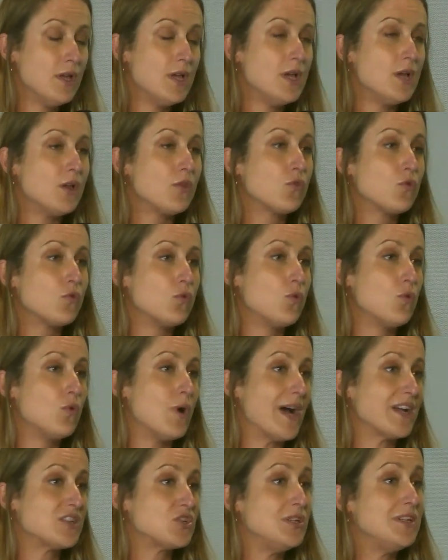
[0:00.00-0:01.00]
to
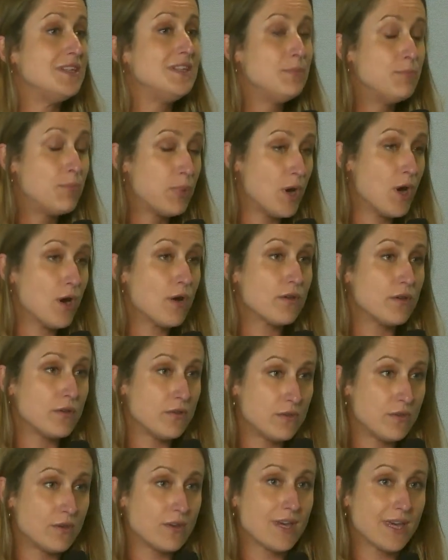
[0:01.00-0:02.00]
actually deploy
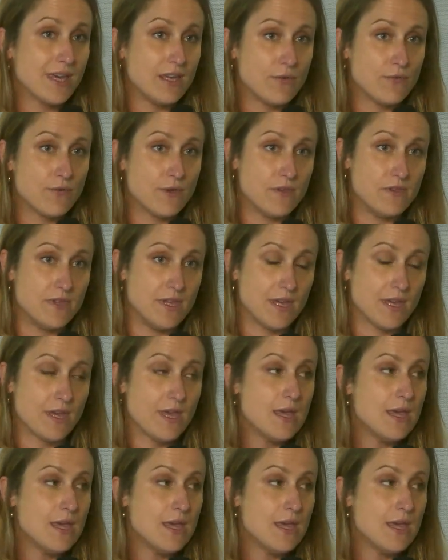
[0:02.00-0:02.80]
the green funding